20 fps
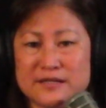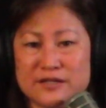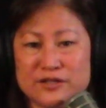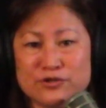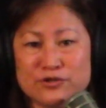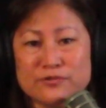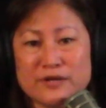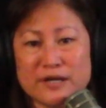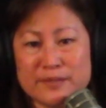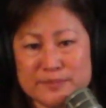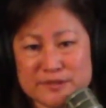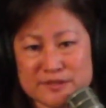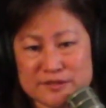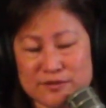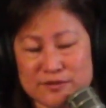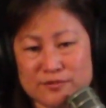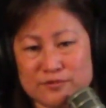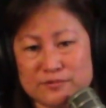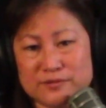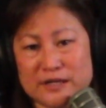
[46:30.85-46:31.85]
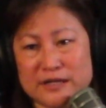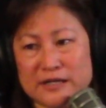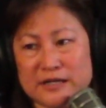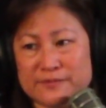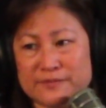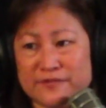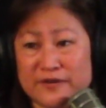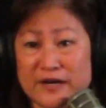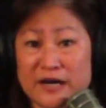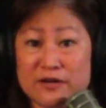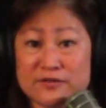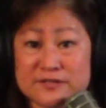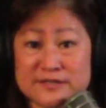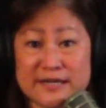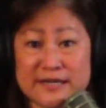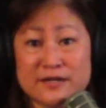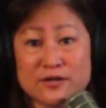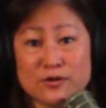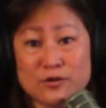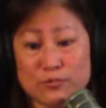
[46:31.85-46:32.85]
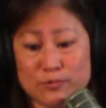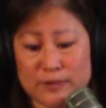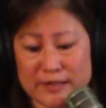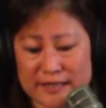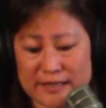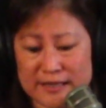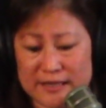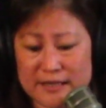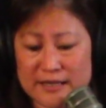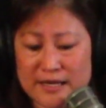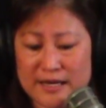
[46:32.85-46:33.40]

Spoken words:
the new episode of Outside Hawaii.